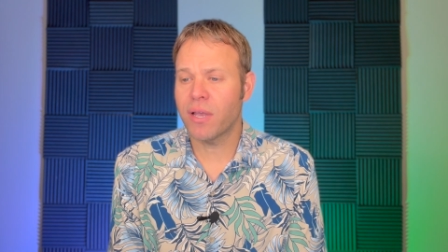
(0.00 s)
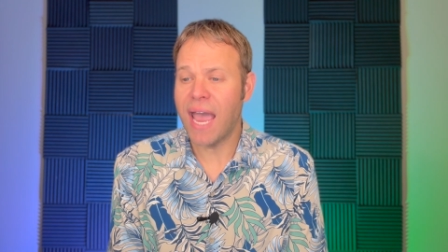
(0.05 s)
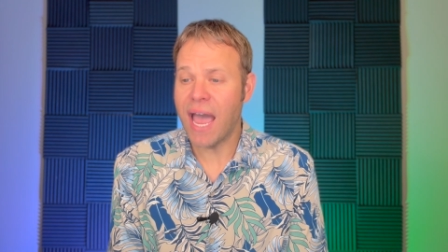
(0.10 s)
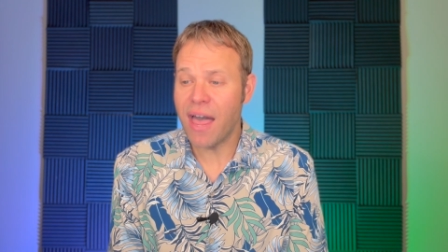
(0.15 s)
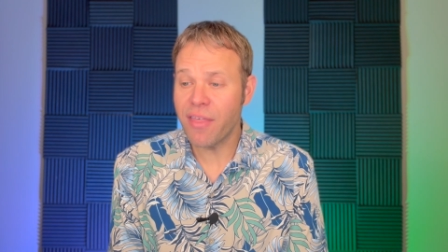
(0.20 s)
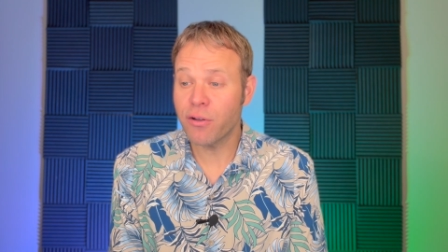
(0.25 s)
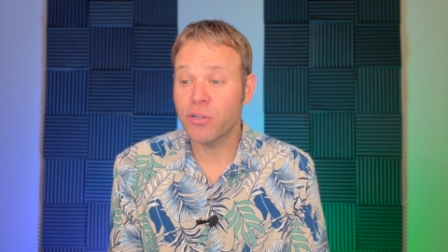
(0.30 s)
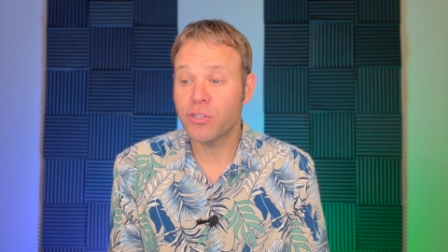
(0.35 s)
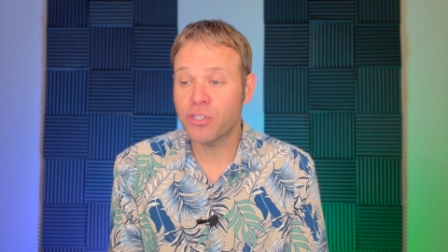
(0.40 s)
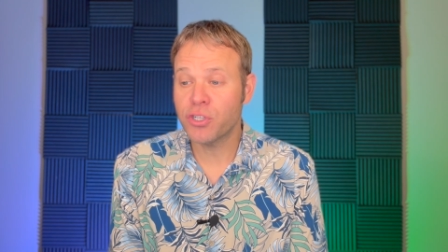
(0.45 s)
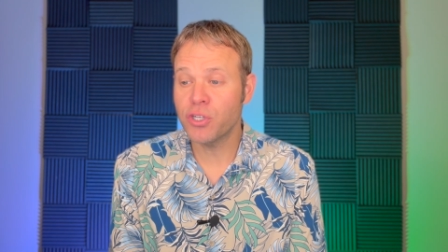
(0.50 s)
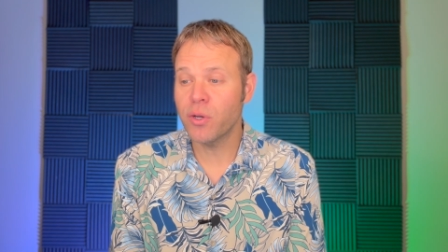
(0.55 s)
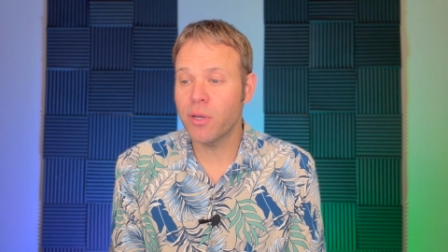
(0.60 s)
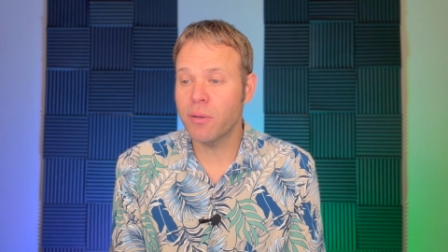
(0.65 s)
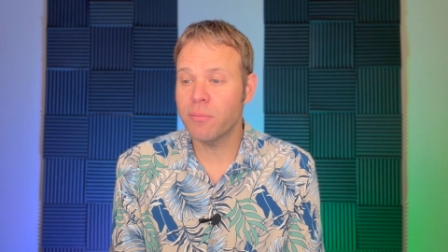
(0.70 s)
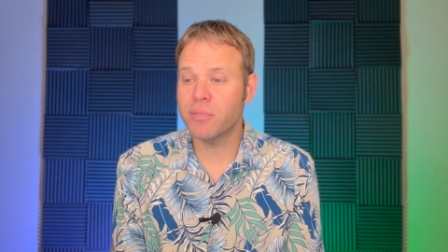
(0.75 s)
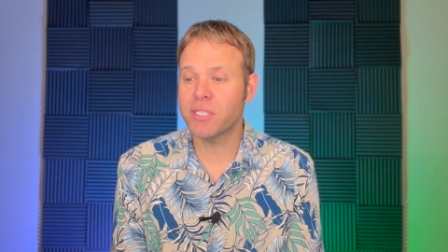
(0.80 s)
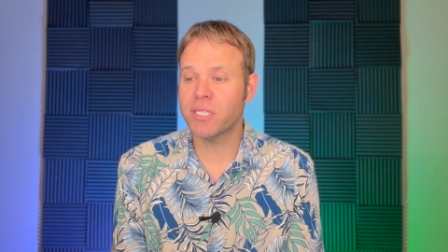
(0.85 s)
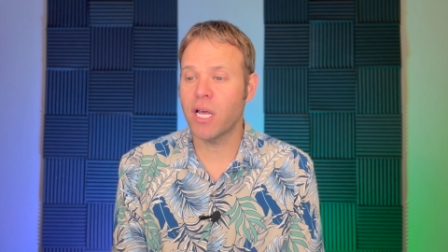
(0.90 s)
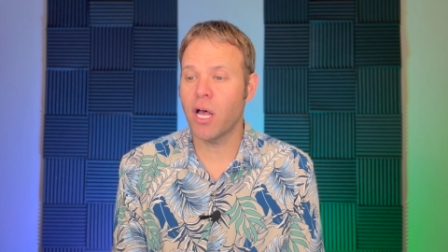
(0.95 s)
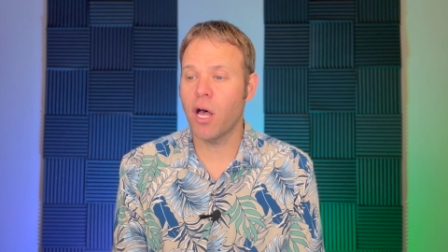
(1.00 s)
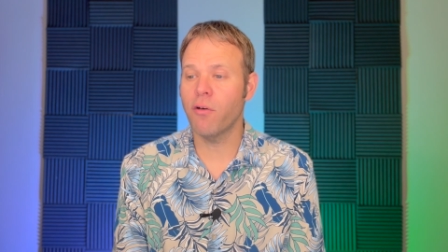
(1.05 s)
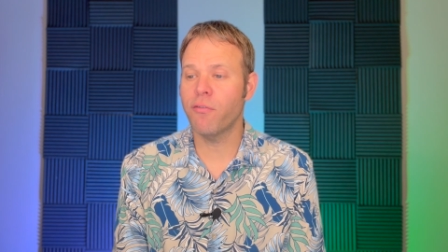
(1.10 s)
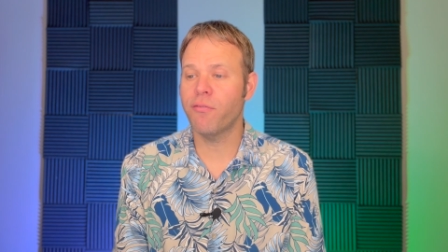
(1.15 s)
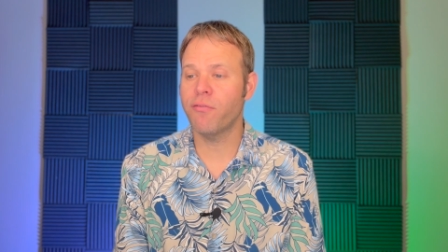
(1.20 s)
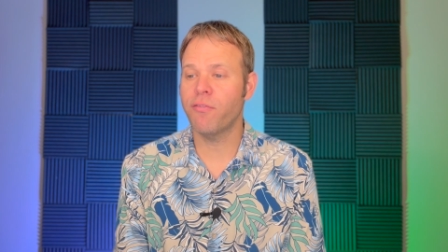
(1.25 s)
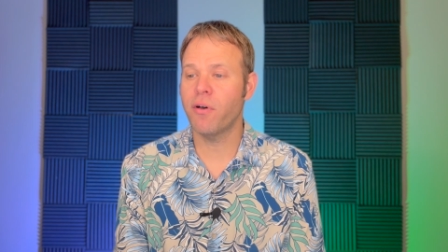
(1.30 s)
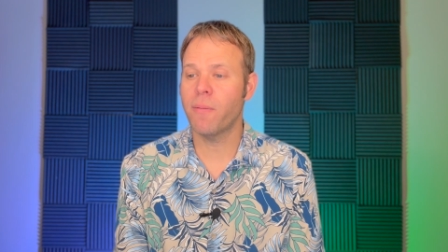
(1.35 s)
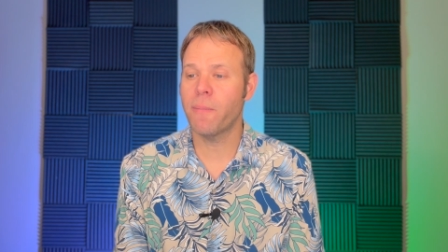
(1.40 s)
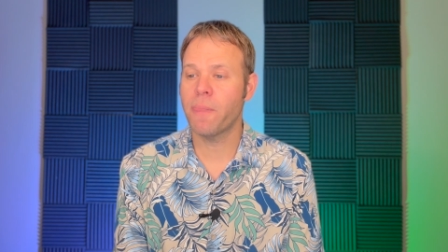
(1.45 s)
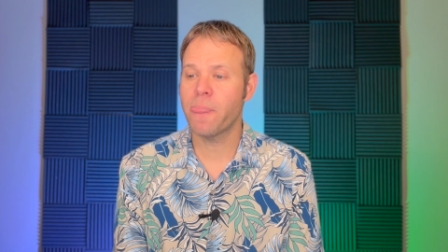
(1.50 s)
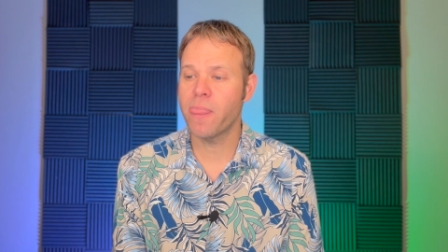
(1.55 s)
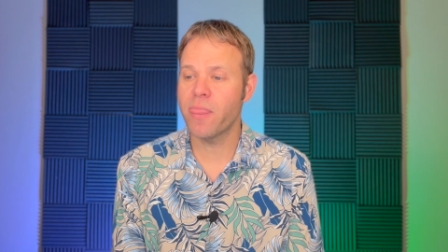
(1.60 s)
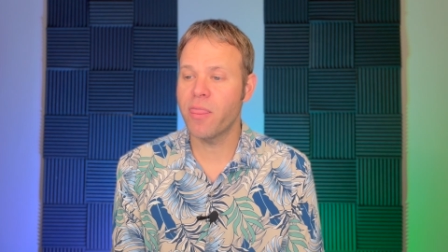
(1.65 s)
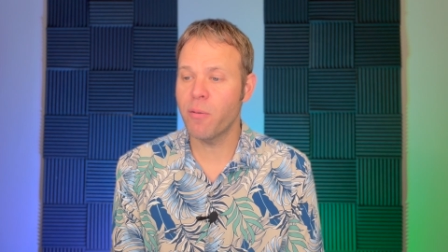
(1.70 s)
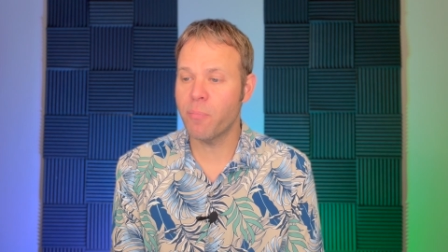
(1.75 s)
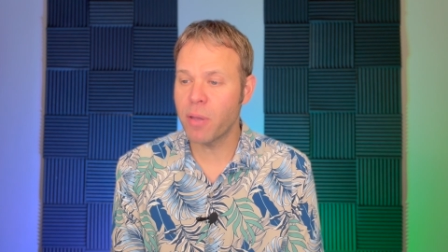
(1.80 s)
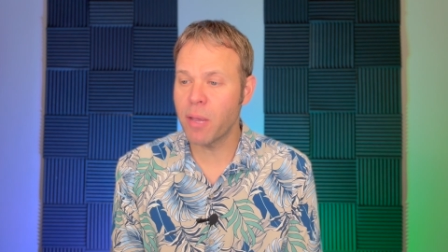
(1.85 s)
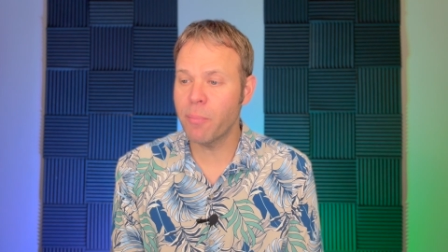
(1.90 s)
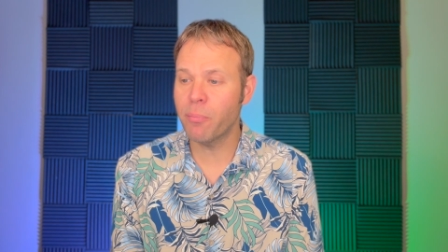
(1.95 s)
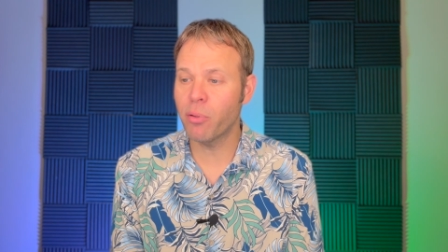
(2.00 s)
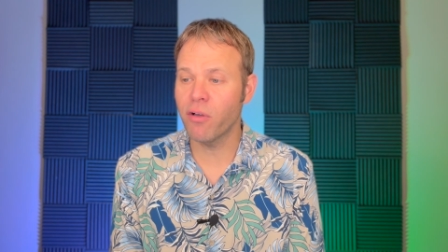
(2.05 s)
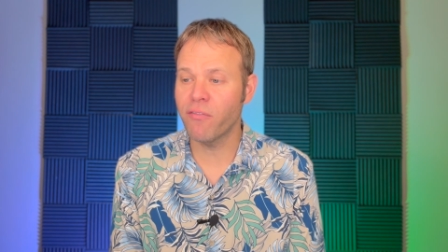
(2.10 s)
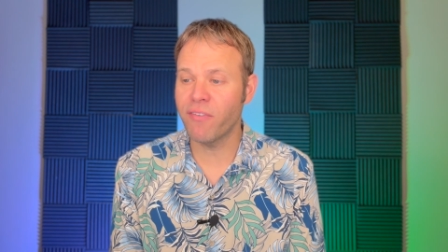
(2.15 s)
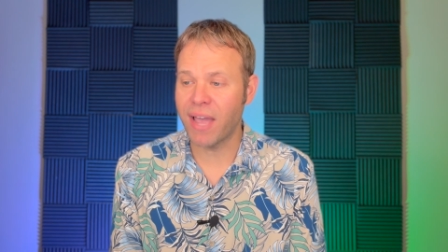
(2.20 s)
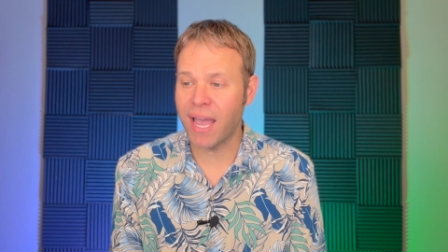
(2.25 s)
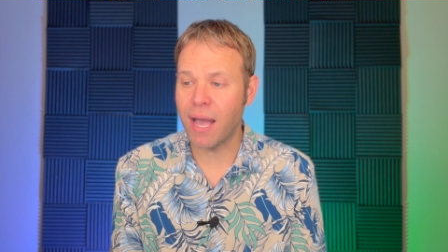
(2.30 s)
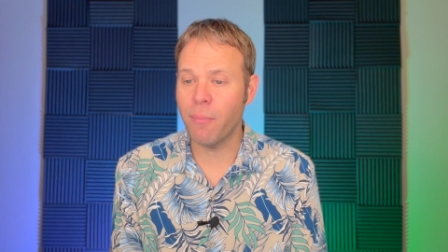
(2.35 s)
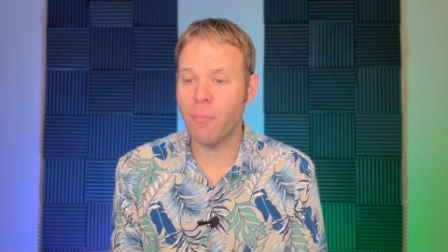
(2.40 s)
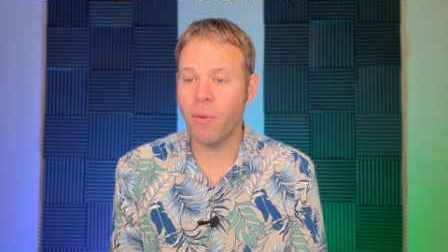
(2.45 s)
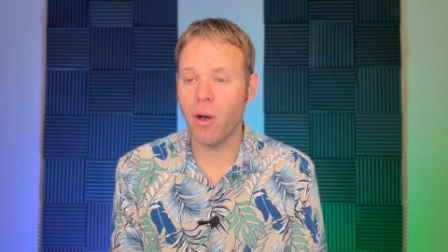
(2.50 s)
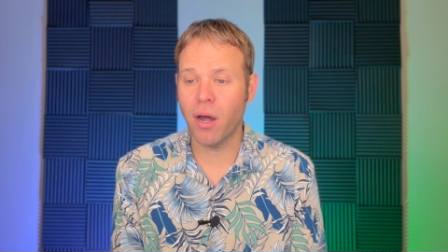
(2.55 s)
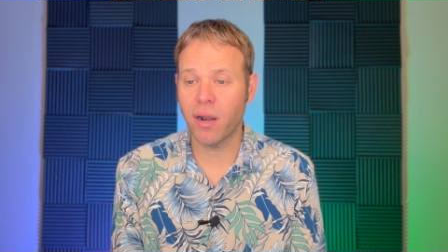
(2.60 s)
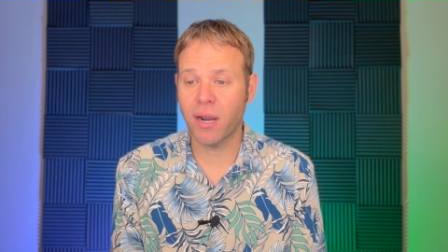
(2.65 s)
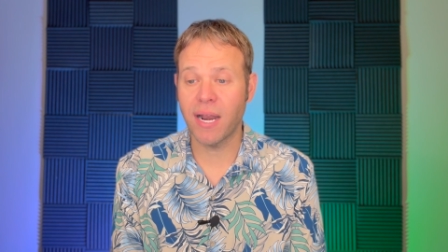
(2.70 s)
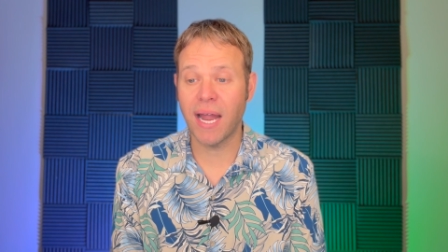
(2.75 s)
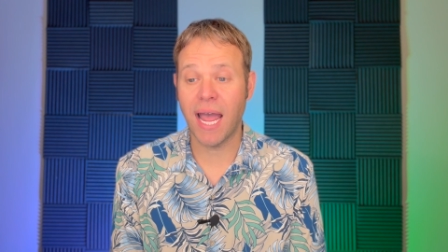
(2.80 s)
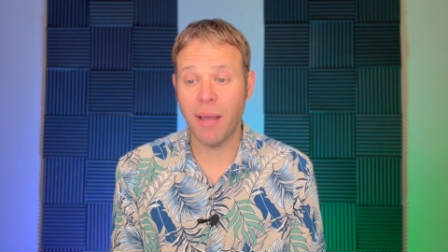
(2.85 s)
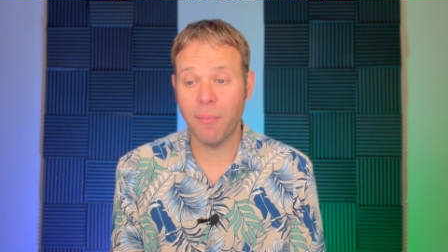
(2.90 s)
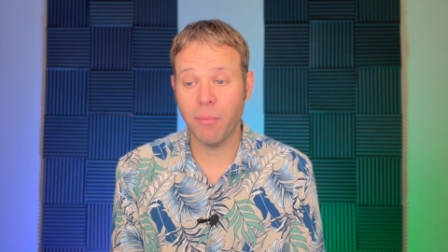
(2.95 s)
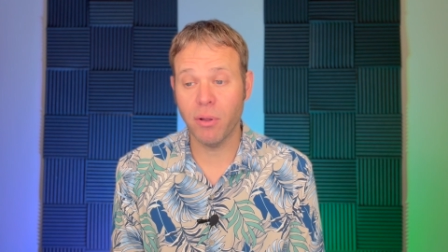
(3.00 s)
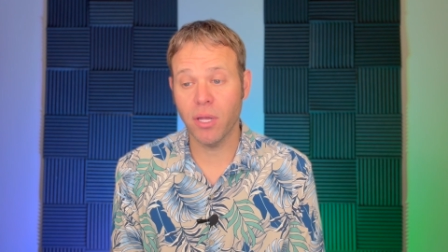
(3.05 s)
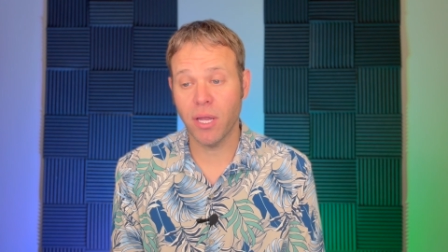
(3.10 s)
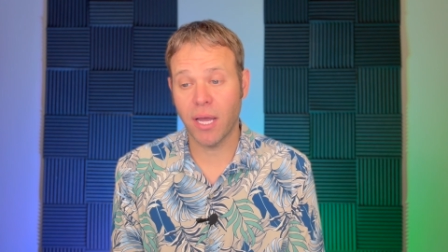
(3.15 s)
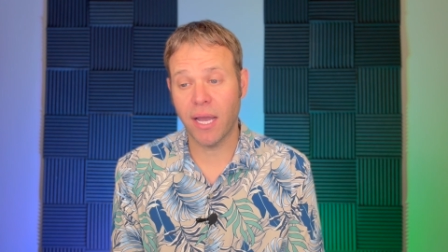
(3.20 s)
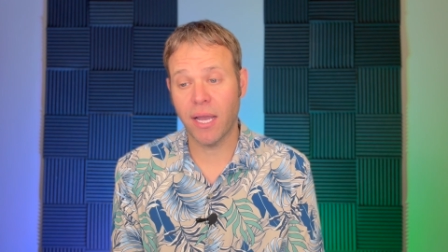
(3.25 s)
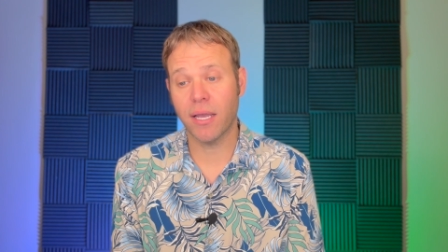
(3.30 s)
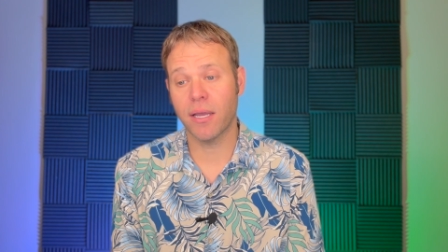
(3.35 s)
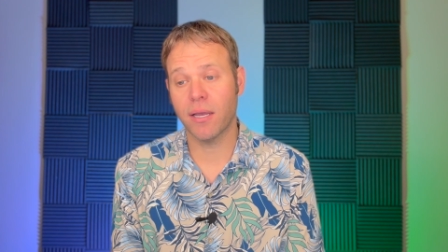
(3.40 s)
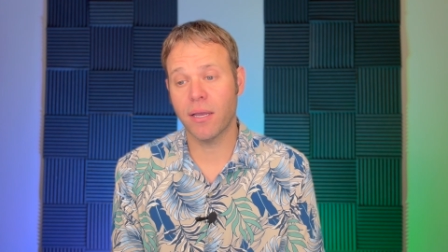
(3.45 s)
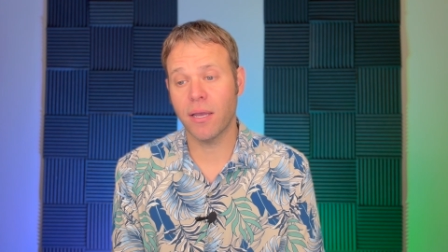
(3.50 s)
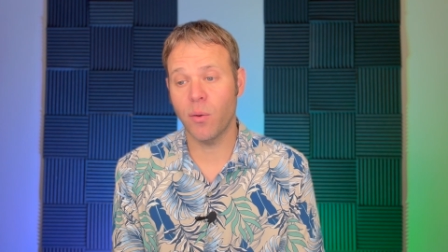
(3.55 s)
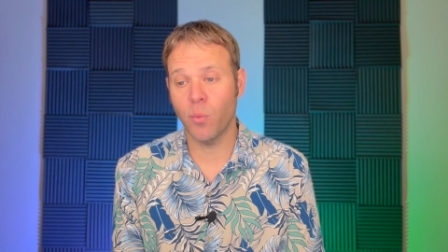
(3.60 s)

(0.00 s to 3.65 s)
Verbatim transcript: gathered to himself the people of Ammon and Amalek